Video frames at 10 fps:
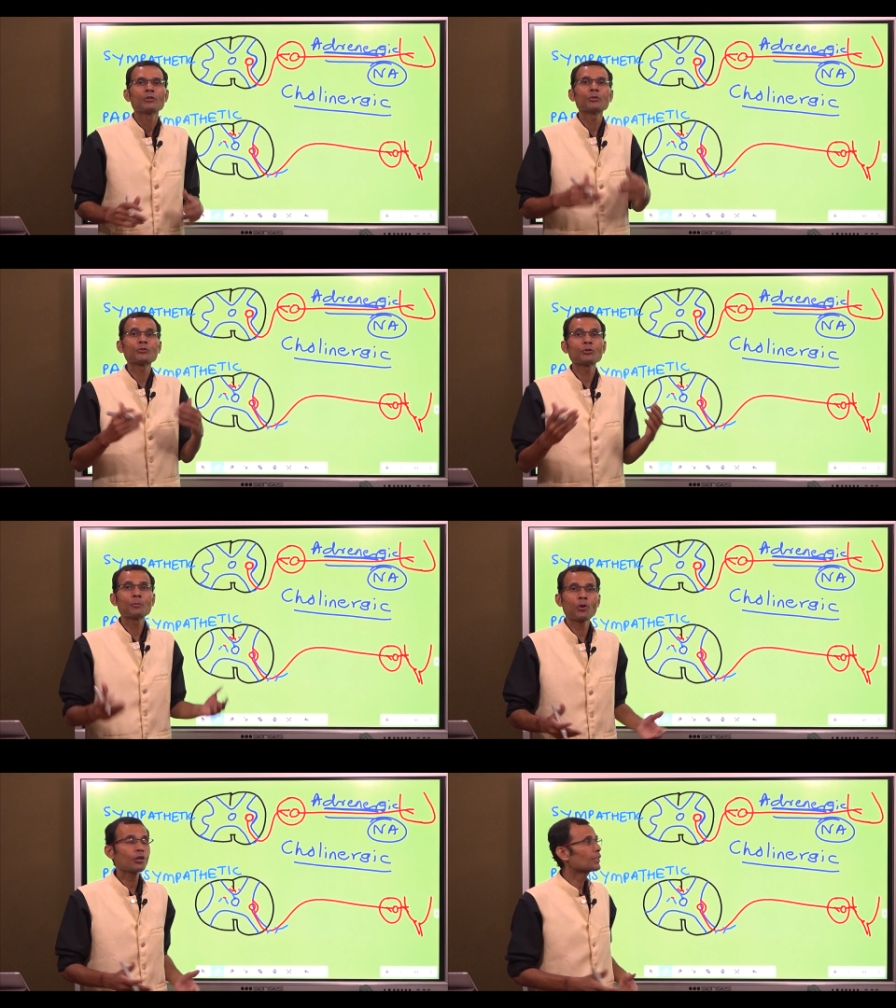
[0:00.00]
which would
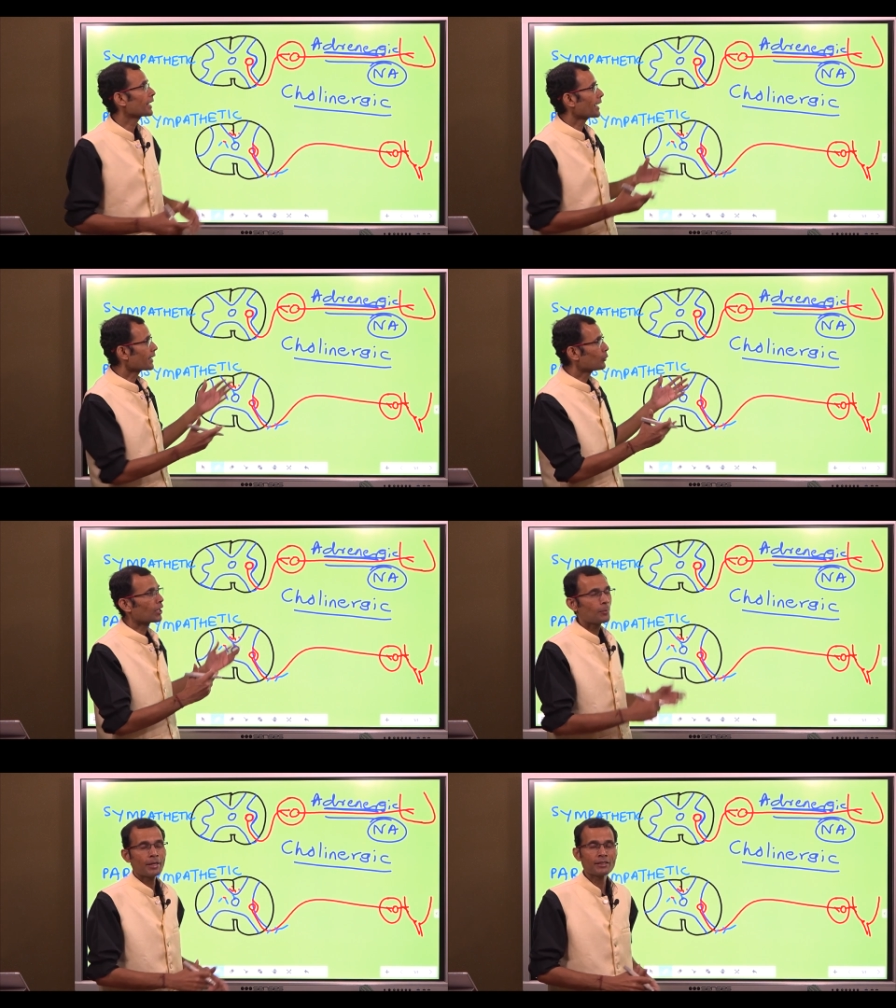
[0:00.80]
block the
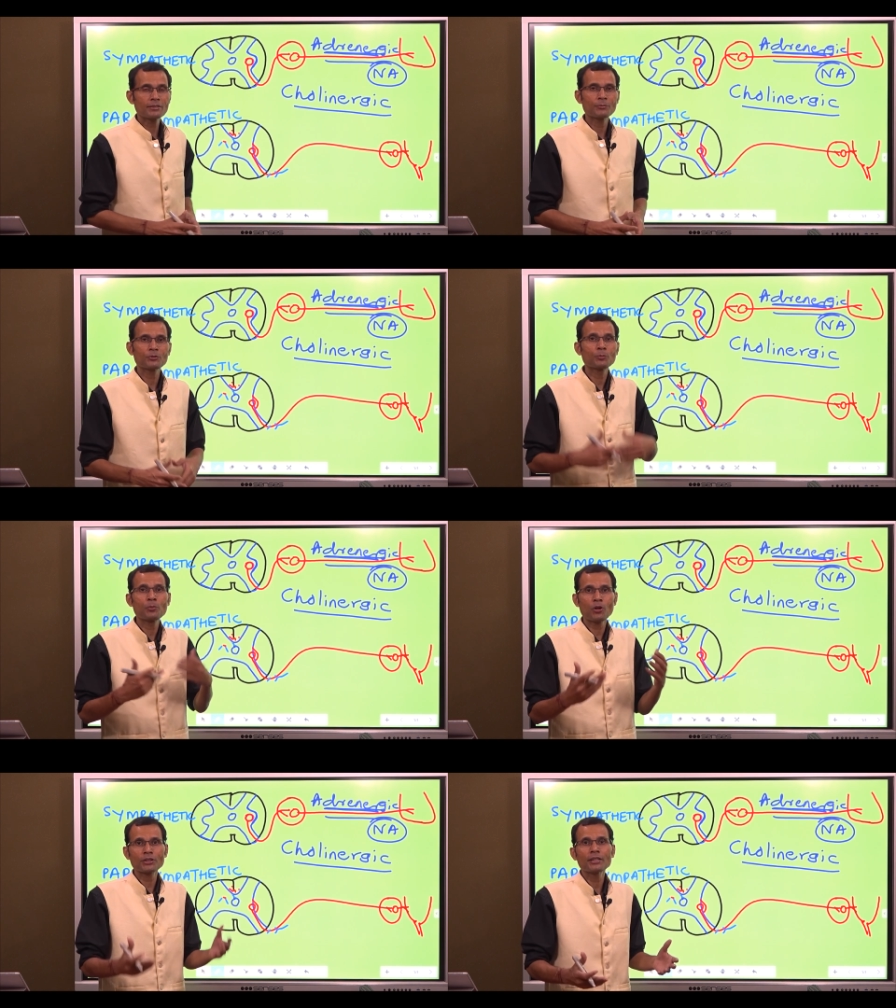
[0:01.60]
catecholamines, which would
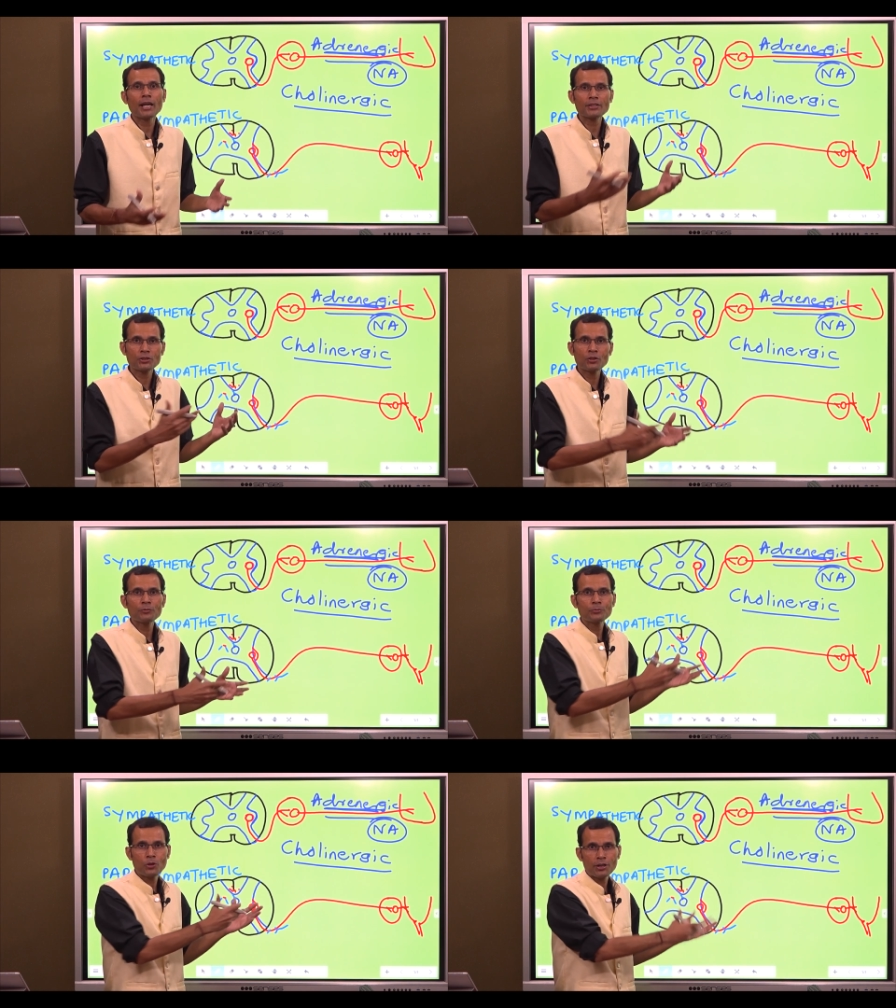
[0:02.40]
block the action
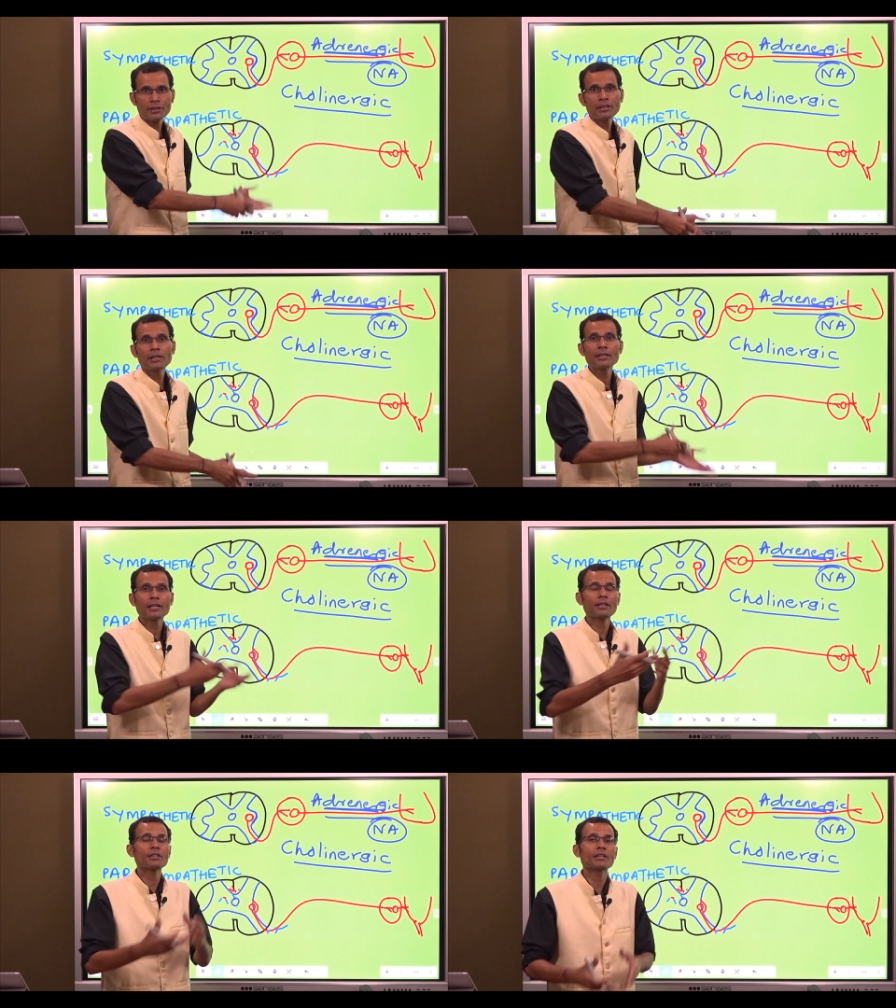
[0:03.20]
of noradrenaline
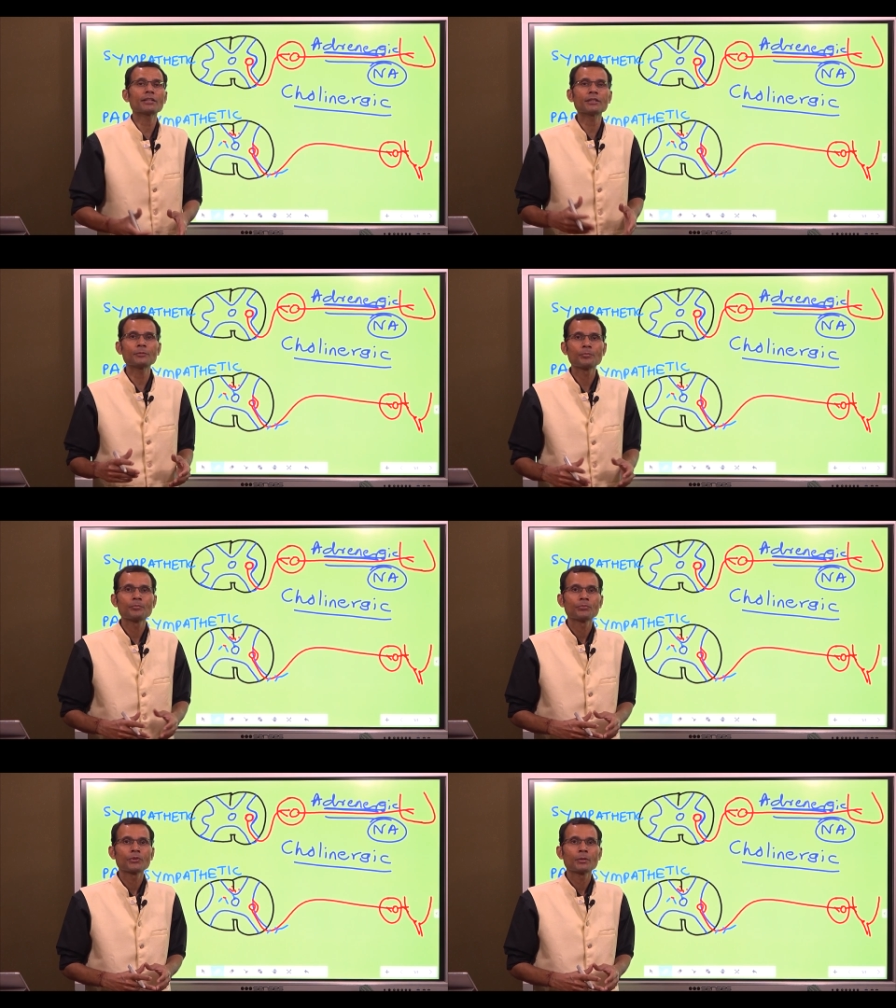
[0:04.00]
and adrenaline.
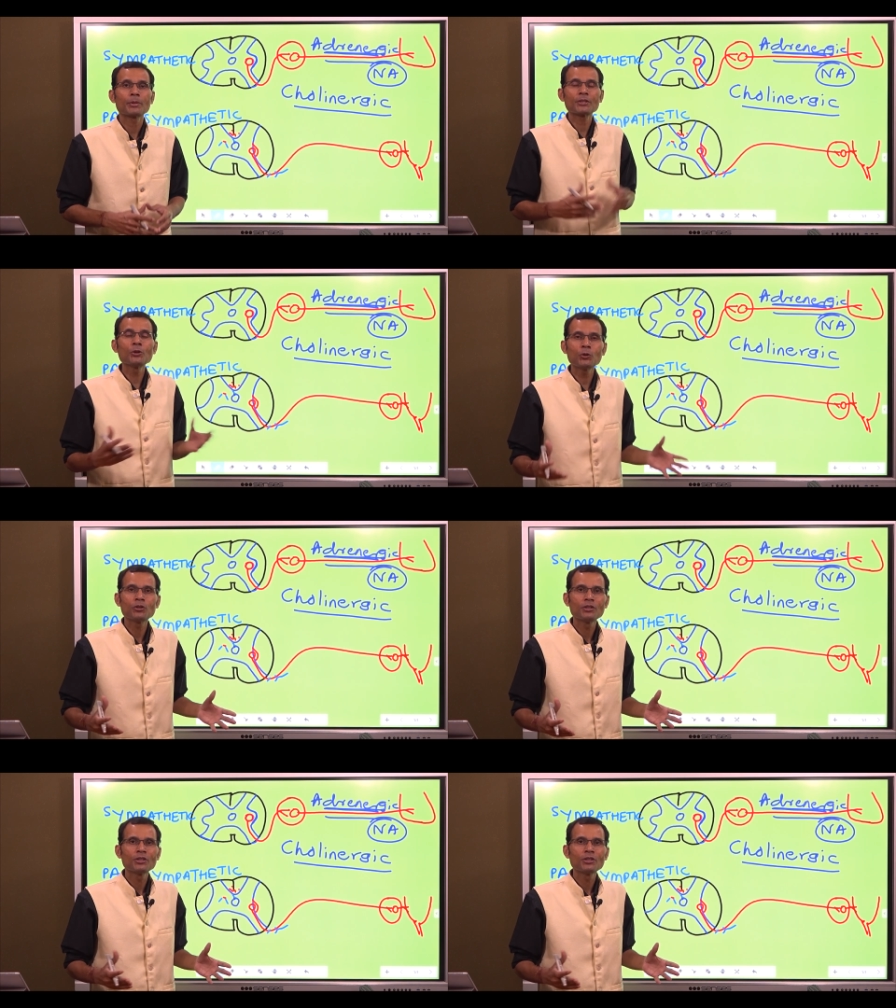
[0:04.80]
But no,